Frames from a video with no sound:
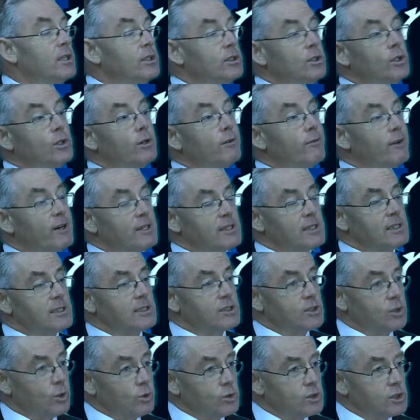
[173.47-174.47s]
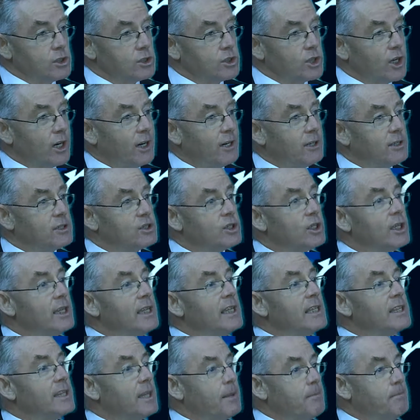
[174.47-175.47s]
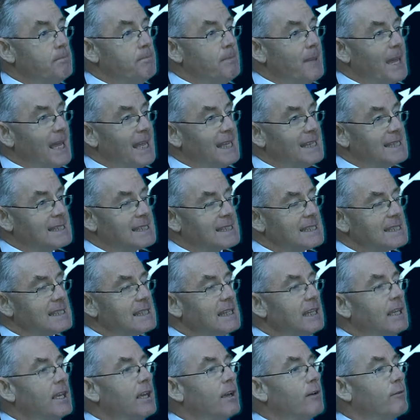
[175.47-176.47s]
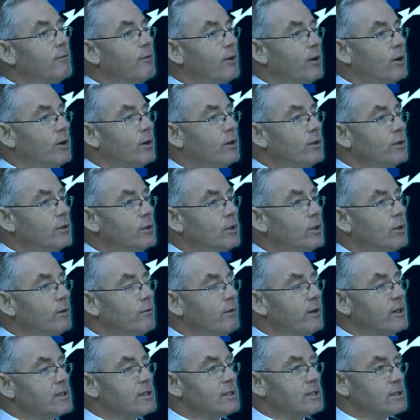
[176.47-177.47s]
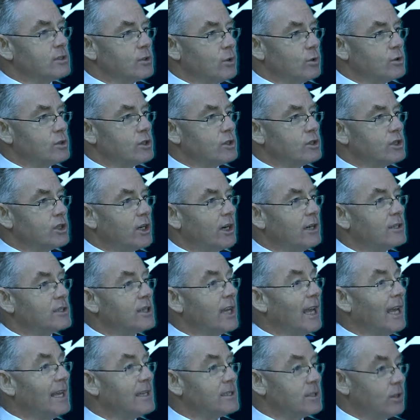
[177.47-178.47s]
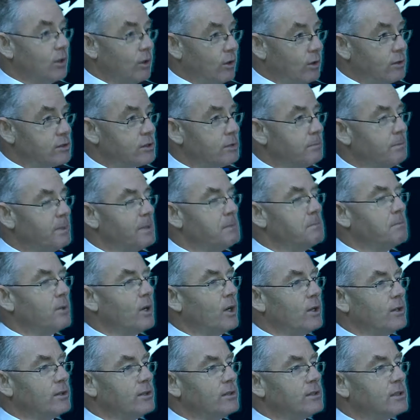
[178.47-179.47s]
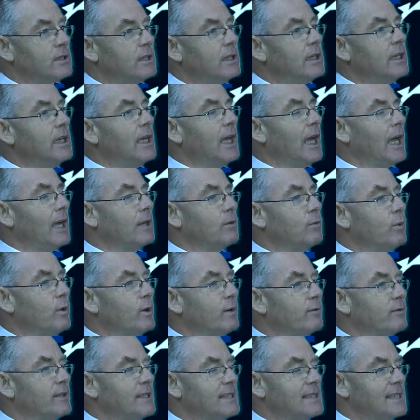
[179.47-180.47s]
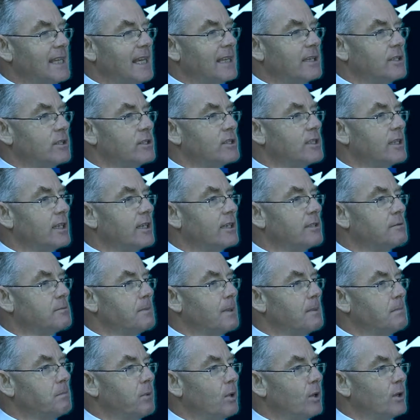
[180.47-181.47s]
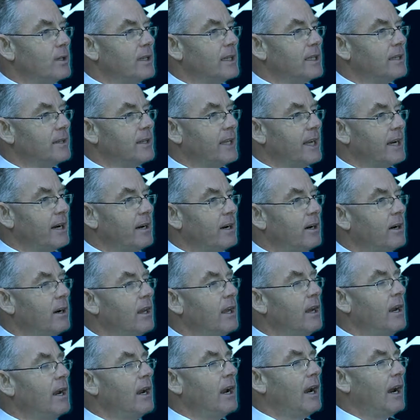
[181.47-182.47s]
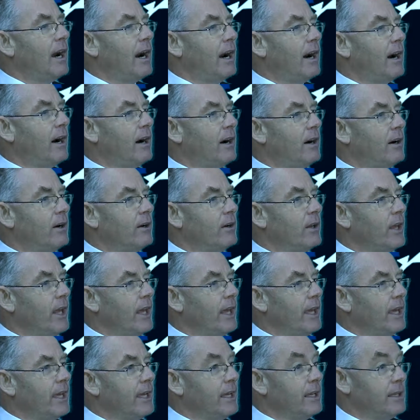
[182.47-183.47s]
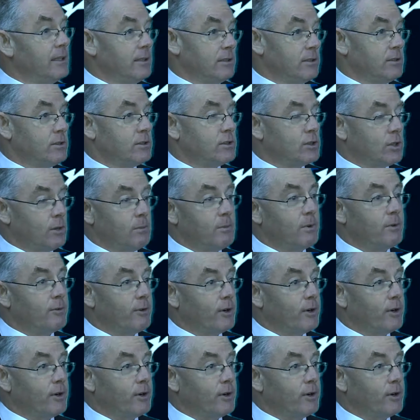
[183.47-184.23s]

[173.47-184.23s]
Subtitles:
Universal social charge, the base for universal social charge has also been broadened, and one of the sectors that has been pulled in there are some of